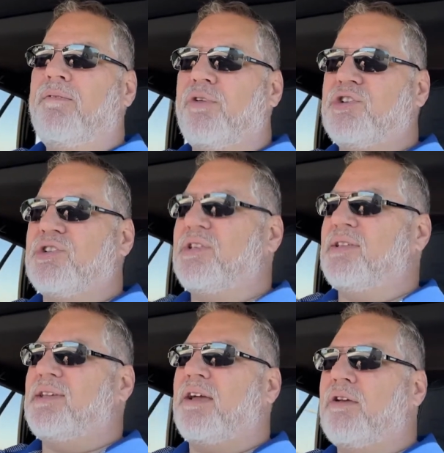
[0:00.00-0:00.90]
for just a
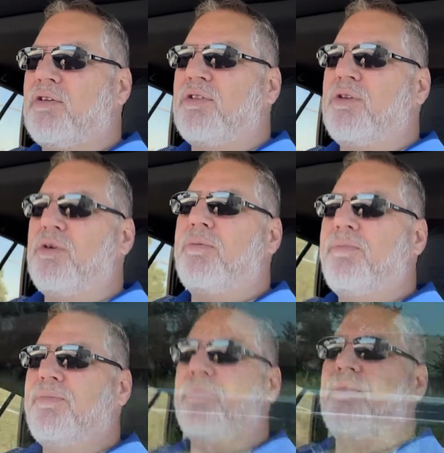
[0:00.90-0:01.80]
second or two
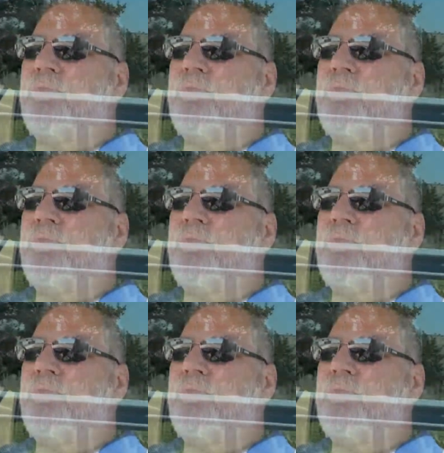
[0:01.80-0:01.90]
the